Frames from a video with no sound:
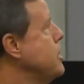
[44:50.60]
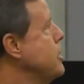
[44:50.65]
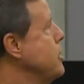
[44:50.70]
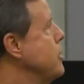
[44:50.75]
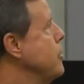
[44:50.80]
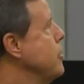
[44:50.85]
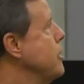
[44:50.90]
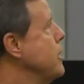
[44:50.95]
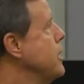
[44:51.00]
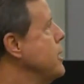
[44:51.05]
and
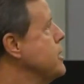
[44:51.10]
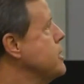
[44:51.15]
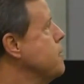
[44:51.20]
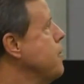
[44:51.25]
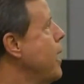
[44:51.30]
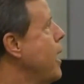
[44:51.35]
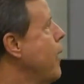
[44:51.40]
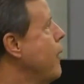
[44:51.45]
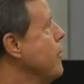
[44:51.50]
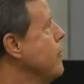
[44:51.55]
you're in his
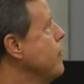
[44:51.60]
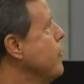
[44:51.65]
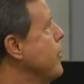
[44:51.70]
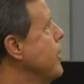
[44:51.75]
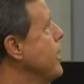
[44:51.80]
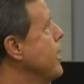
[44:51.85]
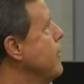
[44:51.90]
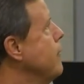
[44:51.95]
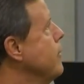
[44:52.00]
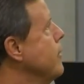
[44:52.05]
power
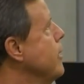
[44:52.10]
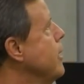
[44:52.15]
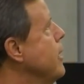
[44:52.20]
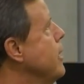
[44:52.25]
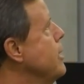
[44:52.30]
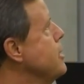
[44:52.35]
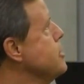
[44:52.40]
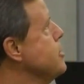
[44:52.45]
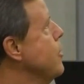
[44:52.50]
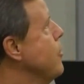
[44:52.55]
forever.
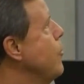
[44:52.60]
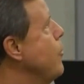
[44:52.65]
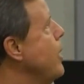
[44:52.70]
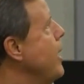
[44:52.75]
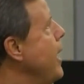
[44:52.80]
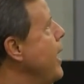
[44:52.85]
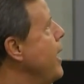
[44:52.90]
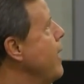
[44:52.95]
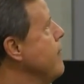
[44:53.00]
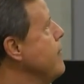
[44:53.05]
So
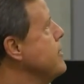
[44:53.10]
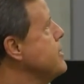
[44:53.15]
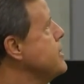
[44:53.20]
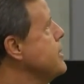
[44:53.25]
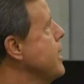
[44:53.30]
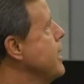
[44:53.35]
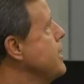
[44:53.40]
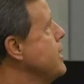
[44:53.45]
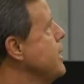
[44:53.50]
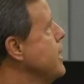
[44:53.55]
we have this
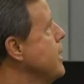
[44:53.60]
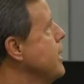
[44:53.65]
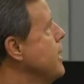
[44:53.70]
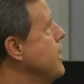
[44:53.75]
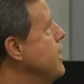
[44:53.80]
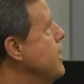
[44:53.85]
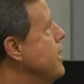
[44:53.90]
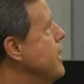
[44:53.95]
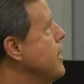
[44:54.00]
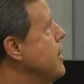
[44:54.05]
idea
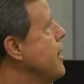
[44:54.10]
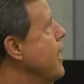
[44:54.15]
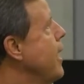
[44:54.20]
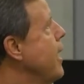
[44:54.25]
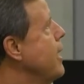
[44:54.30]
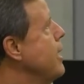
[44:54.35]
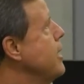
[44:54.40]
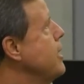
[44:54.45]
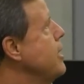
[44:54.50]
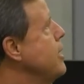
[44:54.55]

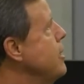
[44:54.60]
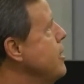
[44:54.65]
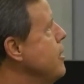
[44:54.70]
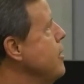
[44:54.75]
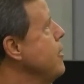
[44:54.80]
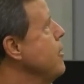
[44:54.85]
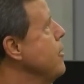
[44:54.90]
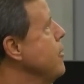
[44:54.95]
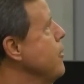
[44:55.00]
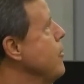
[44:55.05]
that
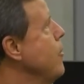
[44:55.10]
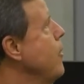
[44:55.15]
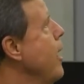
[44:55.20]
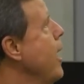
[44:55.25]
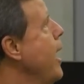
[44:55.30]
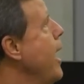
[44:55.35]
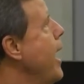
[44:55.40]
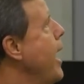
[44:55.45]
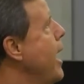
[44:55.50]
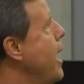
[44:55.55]
you
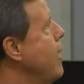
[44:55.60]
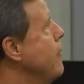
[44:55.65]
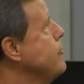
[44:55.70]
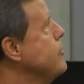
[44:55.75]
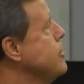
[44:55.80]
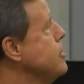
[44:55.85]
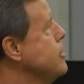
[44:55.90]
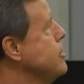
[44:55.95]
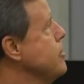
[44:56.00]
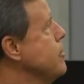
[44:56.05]
have
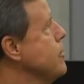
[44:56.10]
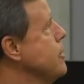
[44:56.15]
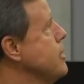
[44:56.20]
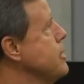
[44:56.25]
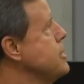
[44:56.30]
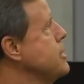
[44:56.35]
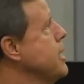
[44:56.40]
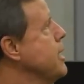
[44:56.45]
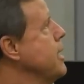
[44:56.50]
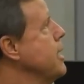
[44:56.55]
to do
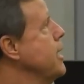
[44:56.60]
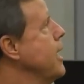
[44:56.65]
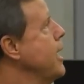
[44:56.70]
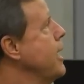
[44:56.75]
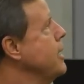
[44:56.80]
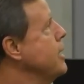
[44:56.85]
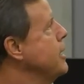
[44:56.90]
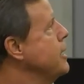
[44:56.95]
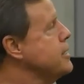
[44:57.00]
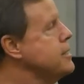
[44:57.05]
this,
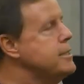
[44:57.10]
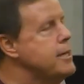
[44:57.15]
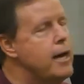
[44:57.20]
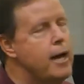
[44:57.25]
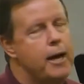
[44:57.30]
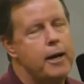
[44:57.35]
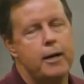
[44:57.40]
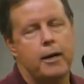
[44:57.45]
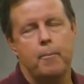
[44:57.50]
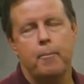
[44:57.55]
and it's
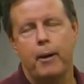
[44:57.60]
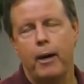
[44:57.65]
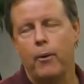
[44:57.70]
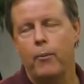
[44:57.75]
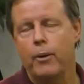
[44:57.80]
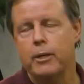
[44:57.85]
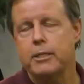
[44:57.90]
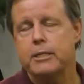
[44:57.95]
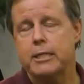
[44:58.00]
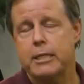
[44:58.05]
not about
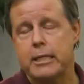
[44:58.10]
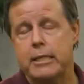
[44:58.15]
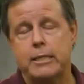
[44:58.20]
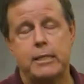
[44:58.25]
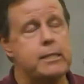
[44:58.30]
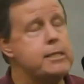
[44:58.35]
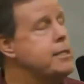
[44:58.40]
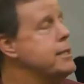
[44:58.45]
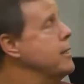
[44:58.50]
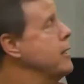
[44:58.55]
what
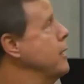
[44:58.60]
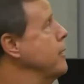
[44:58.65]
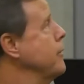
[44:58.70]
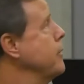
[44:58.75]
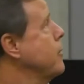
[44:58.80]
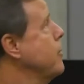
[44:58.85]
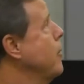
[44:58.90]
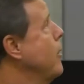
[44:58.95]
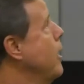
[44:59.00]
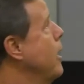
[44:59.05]
Jesus did on
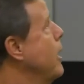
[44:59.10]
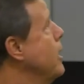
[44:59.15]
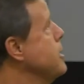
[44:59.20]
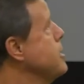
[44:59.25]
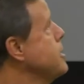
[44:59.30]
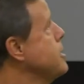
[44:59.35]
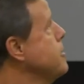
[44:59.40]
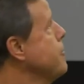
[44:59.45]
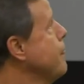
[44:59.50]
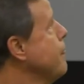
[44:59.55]
the
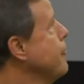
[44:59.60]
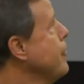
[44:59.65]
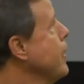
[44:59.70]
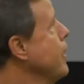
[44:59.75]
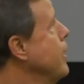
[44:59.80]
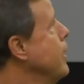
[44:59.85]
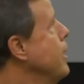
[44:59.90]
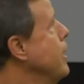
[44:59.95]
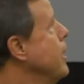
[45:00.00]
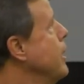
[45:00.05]
cross.
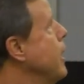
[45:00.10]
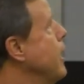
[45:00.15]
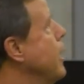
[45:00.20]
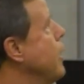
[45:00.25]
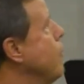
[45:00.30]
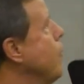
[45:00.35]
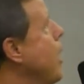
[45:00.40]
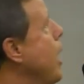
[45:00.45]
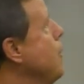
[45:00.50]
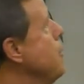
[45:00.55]

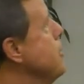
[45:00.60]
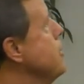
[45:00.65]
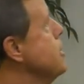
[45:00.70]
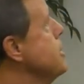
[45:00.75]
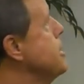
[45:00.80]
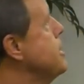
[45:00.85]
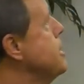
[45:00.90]
Robert